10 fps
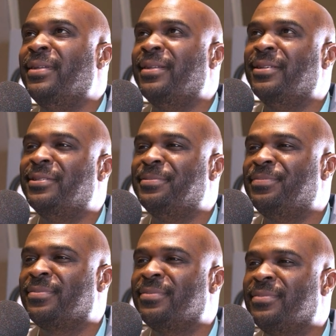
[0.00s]
I just want to be
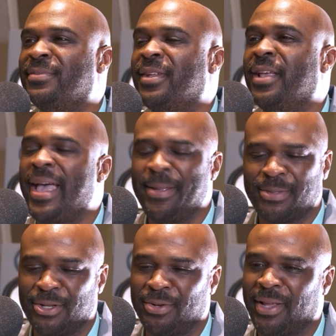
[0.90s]
vulnerable here.
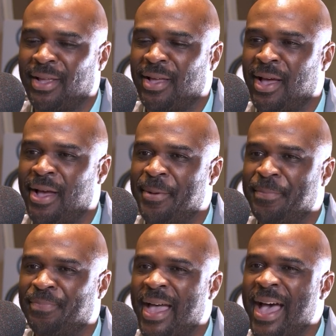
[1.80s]
Absolutely.
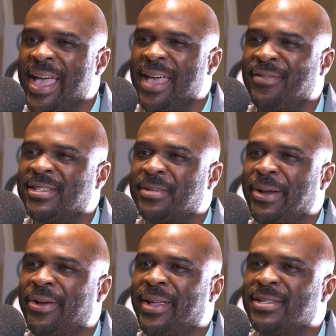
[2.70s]
Um, I have
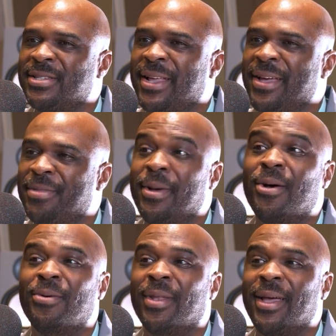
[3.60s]
experienced death my
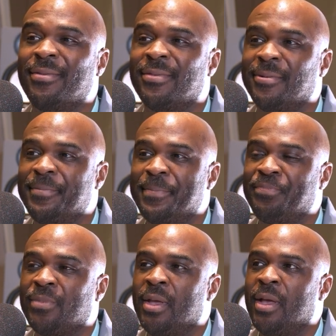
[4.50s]
whole life.
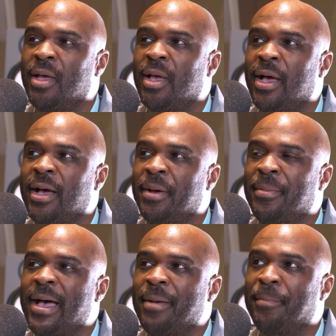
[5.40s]

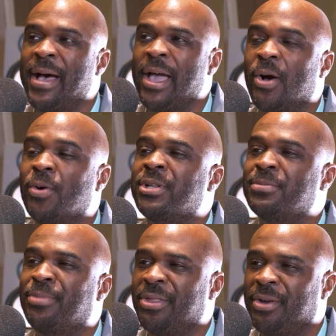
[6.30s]
Um, my
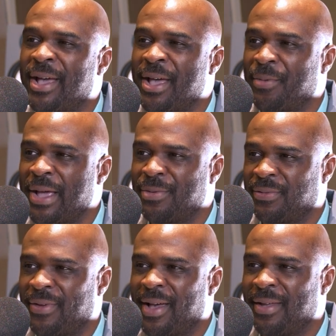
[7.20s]
oldest brother died when I
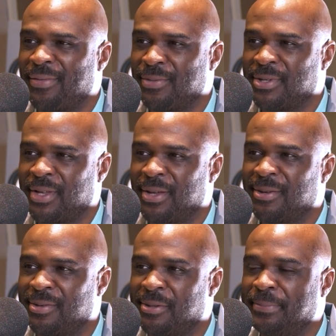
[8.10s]
was five. He was
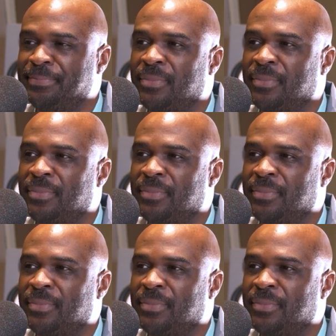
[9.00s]
killed.